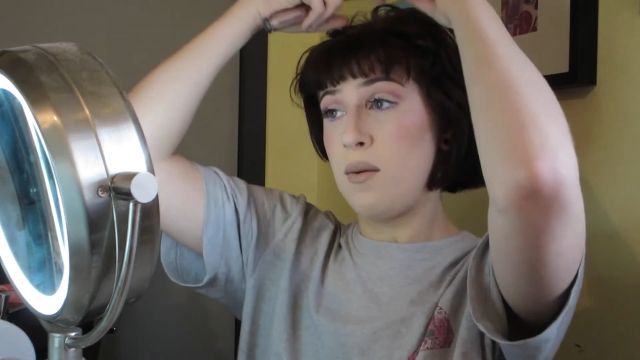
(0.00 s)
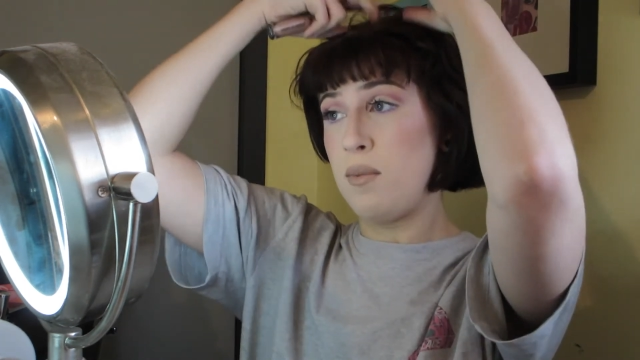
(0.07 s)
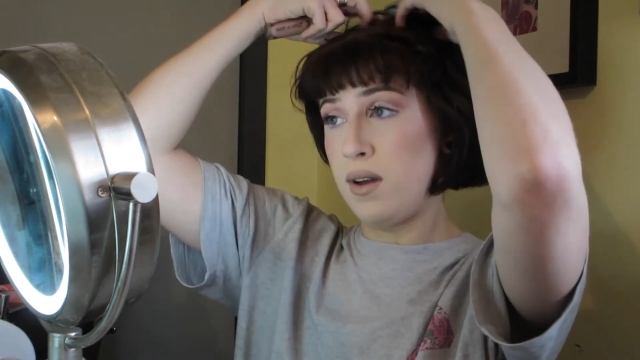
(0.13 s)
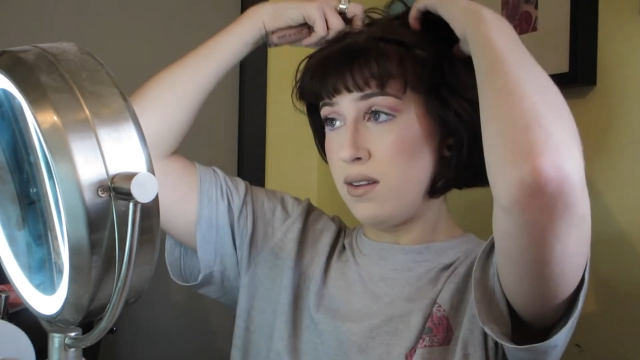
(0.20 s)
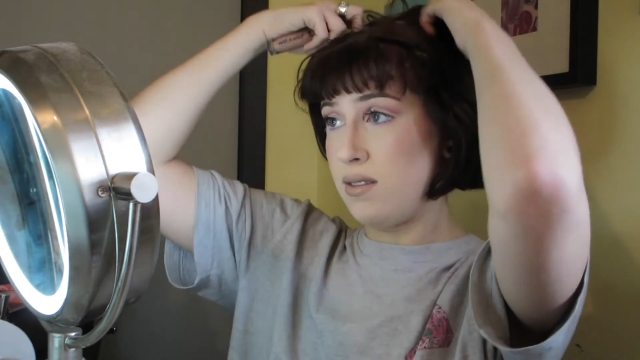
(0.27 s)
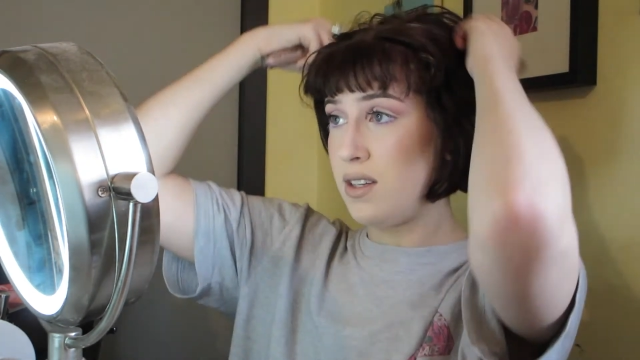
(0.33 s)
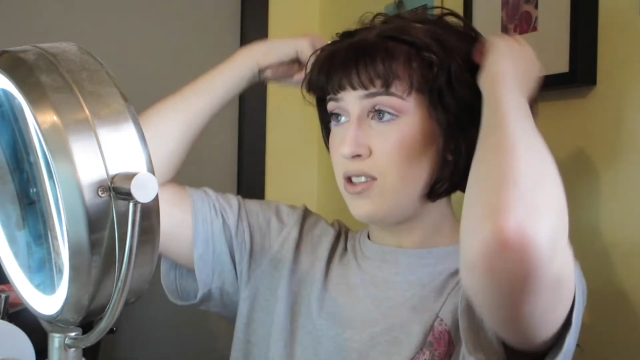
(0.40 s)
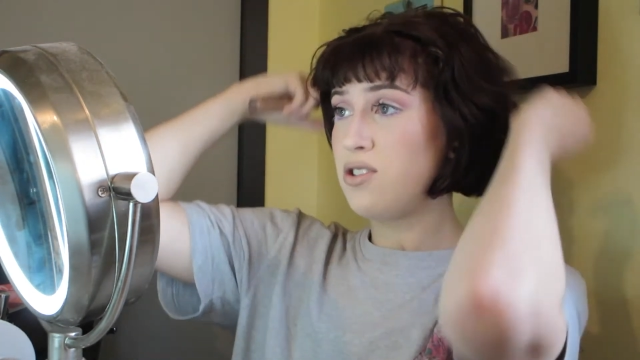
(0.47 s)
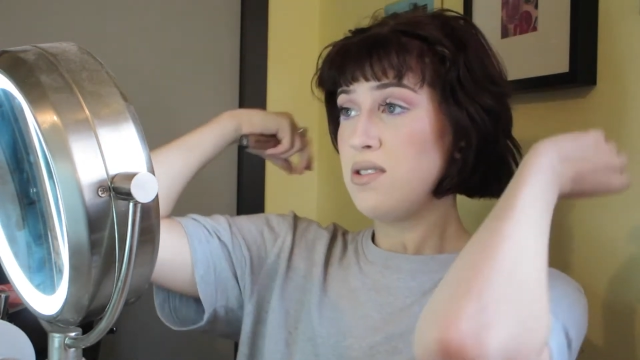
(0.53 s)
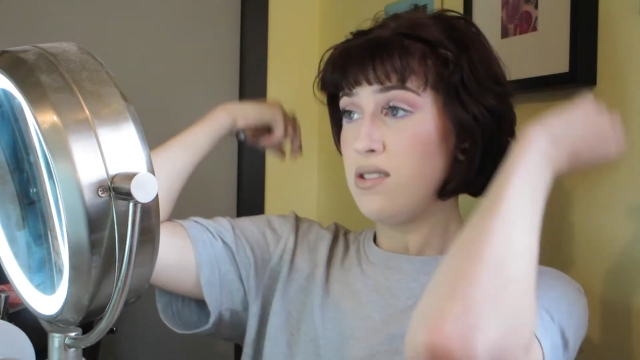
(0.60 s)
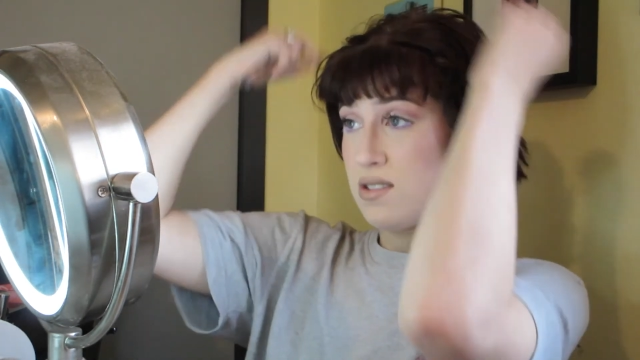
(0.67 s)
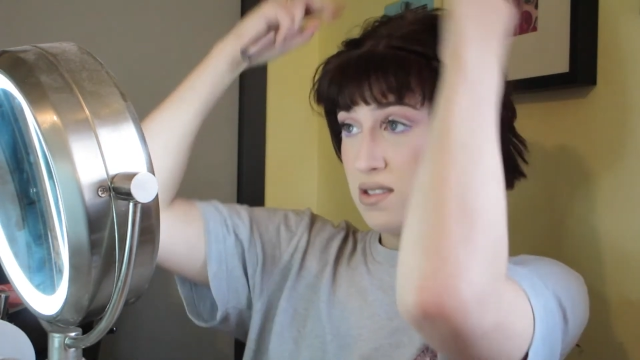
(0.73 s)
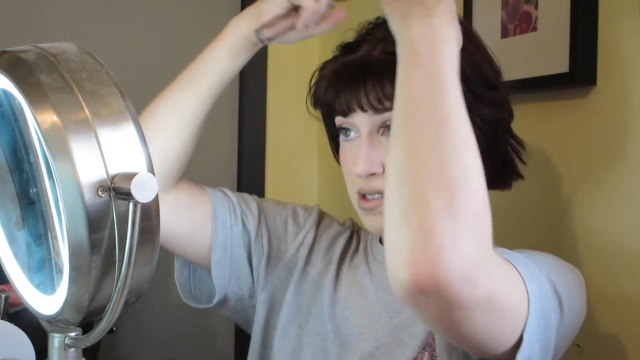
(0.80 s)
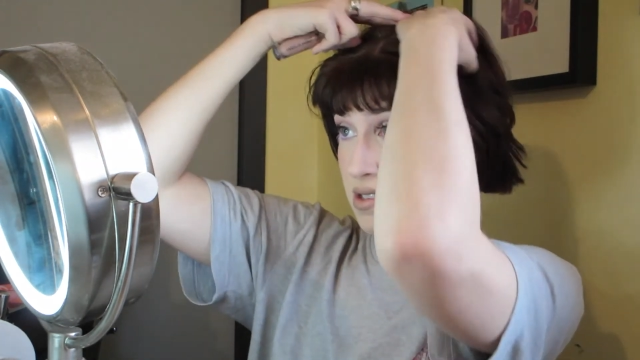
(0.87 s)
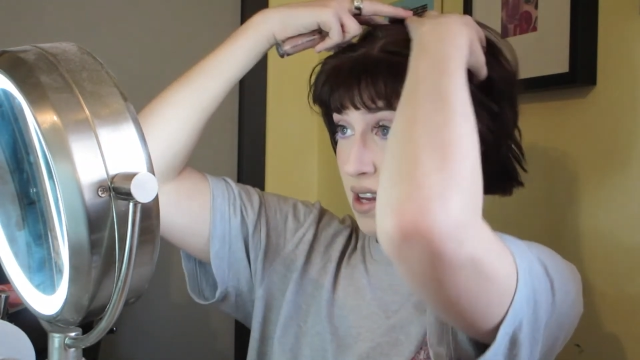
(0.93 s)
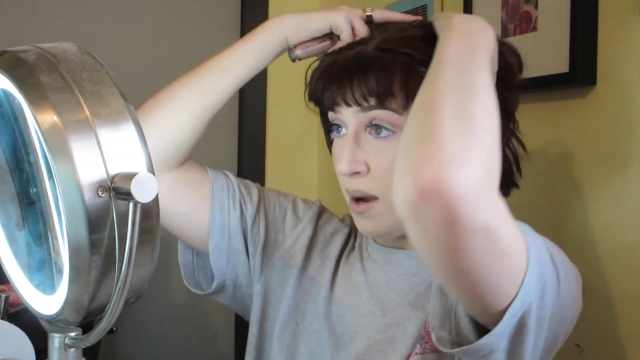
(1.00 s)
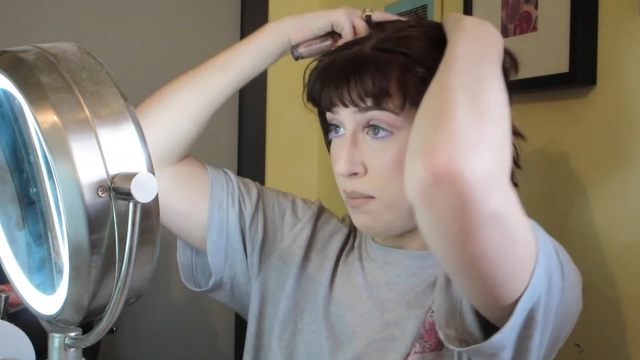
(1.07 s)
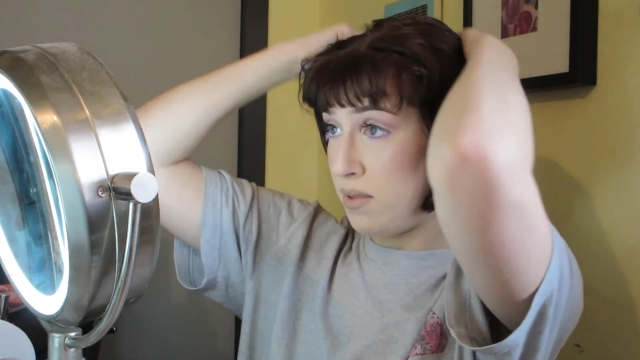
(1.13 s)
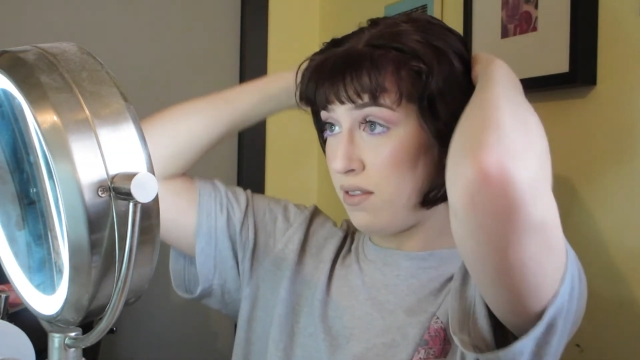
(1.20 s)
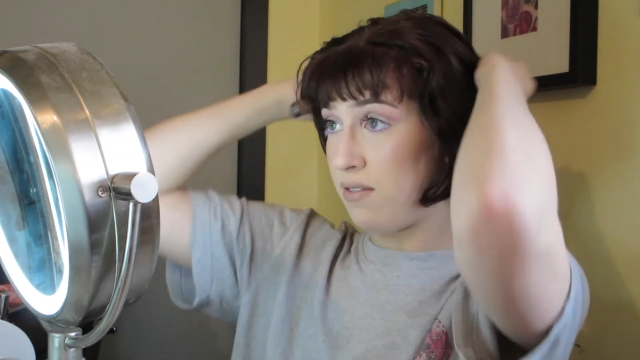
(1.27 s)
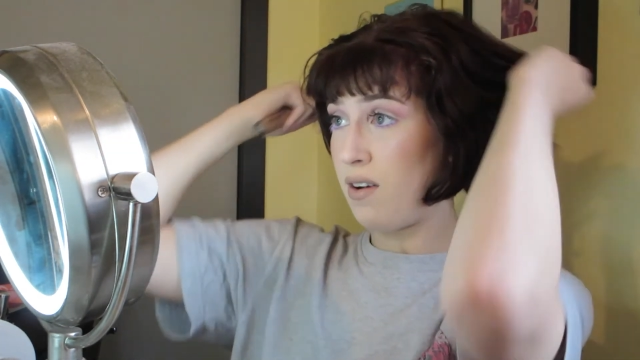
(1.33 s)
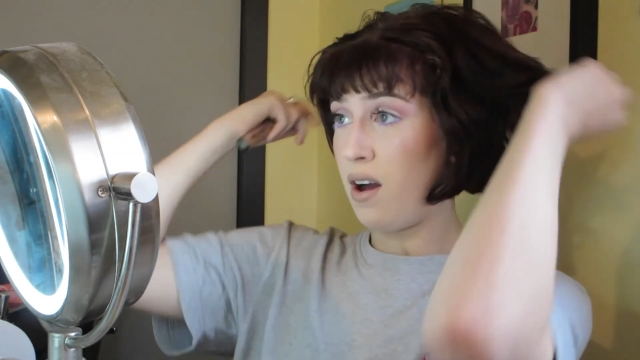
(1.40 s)
but they just stepped
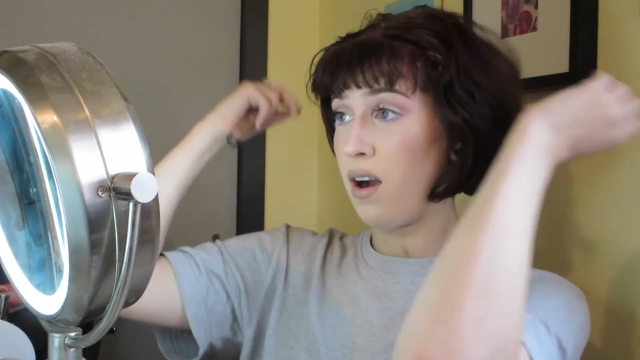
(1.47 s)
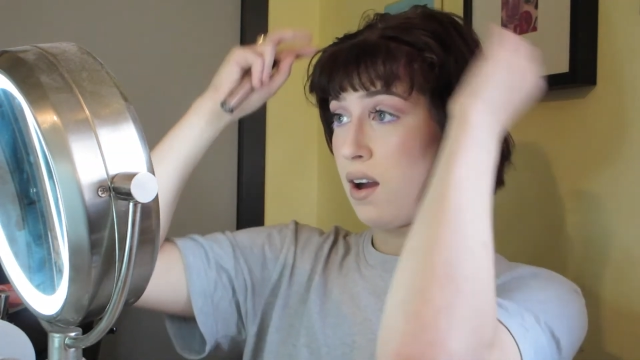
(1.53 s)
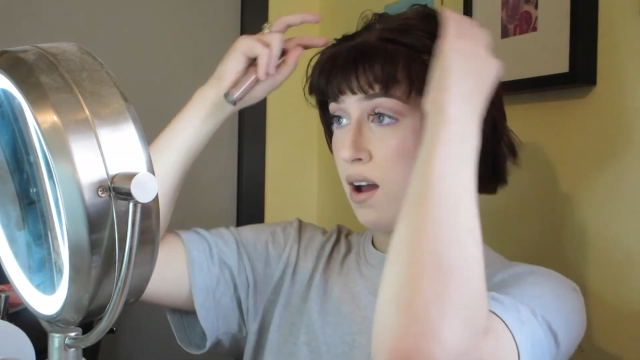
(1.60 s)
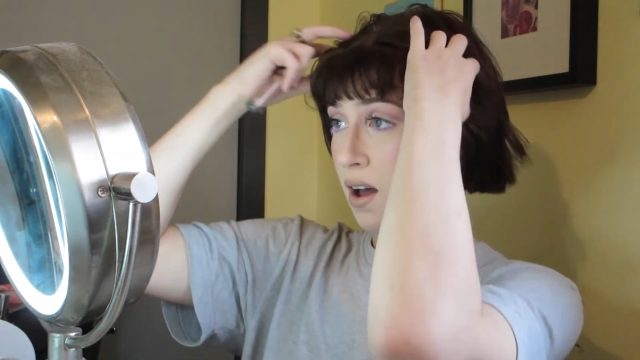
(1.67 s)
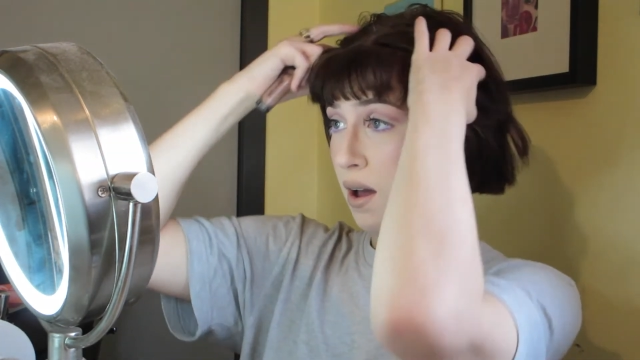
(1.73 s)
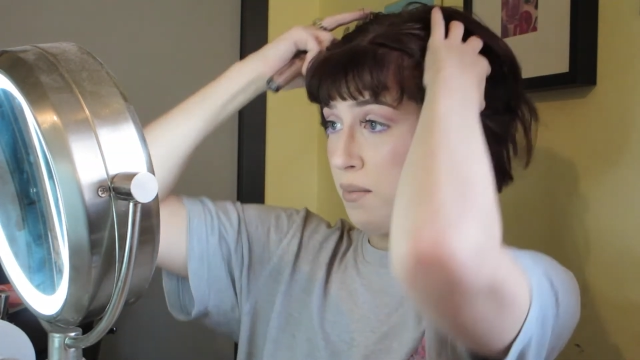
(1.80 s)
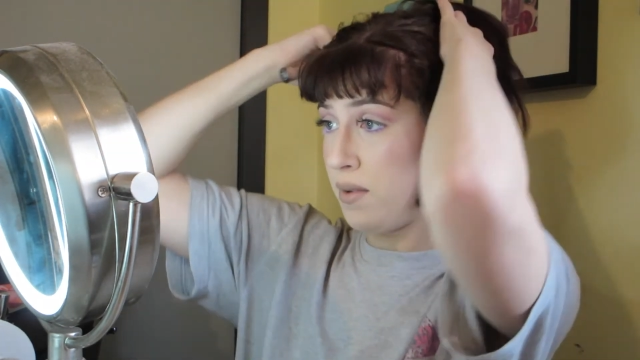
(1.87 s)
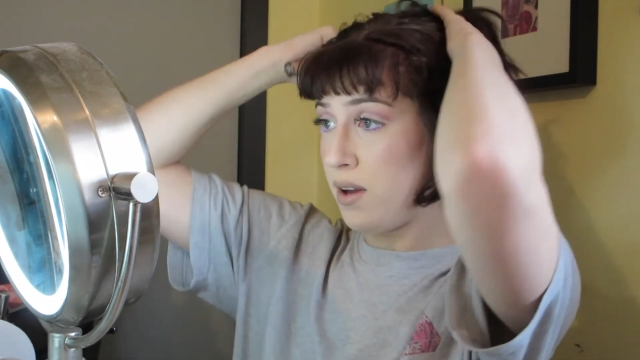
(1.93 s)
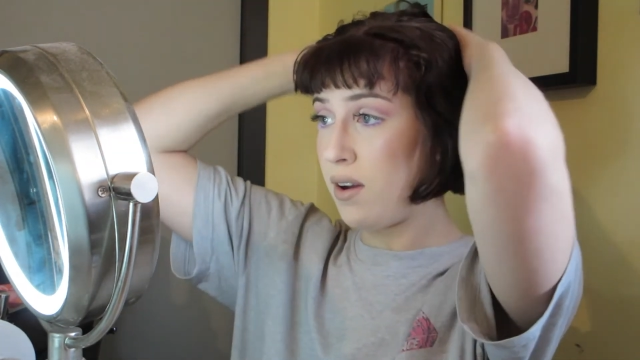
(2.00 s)
the fuck up.